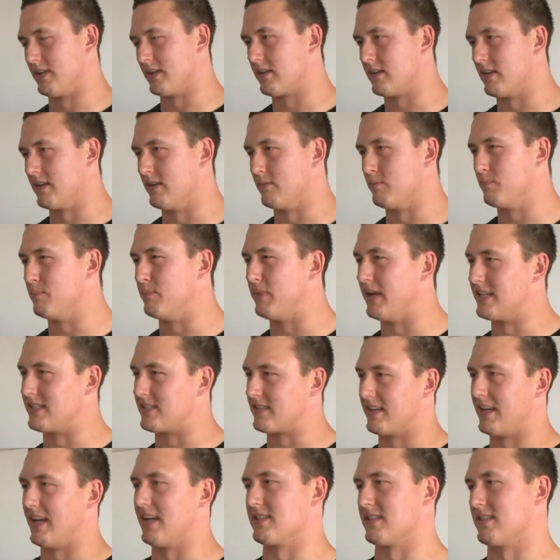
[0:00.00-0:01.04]
it
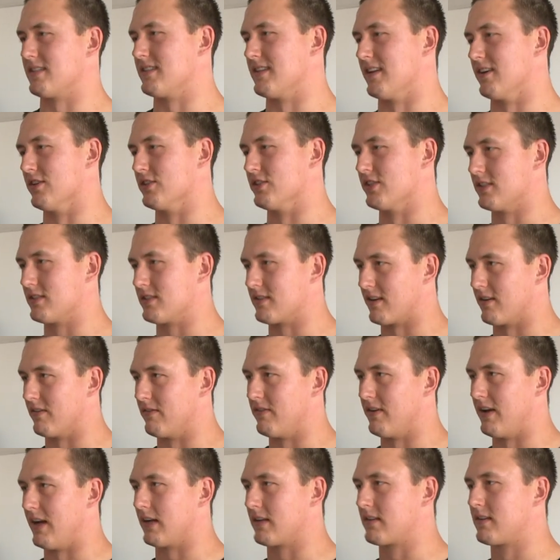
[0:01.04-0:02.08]
basically has a synergistic
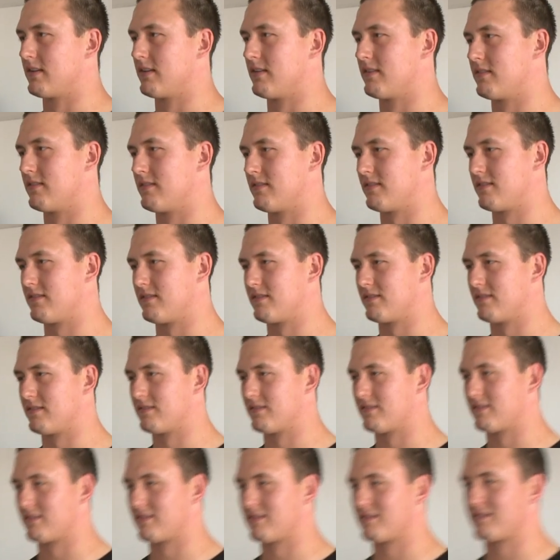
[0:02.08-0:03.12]
effect.
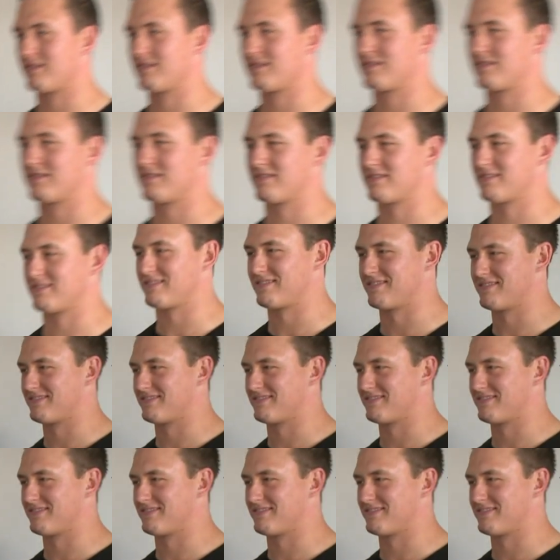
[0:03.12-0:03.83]
This guy.